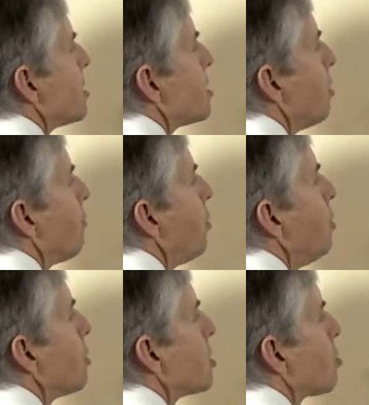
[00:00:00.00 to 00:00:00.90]
So if
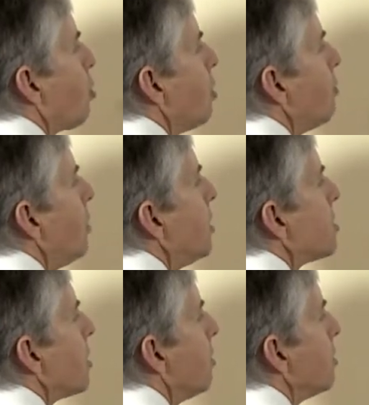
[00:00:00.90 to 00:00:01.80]
you are 12
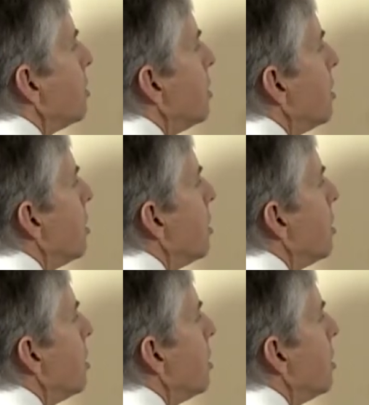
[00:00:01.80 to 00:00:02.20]
years old,